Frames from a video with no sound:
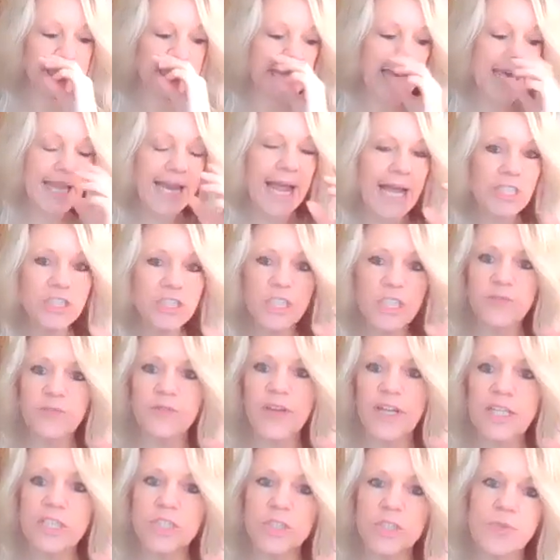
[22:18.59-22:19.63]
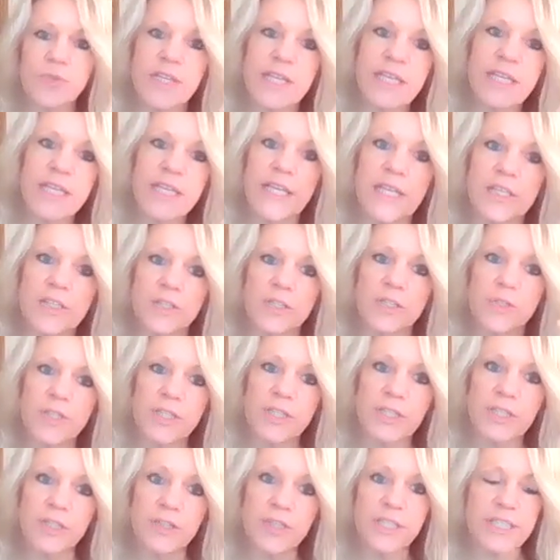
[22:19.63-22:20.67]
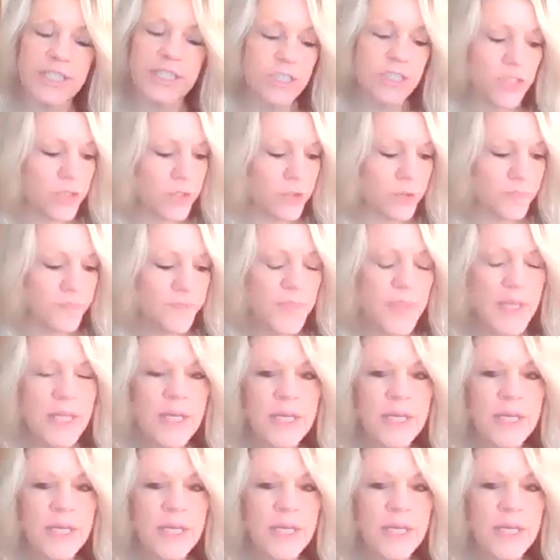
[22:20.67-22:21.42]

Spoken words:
and that actually affects your thinking and your clarity too.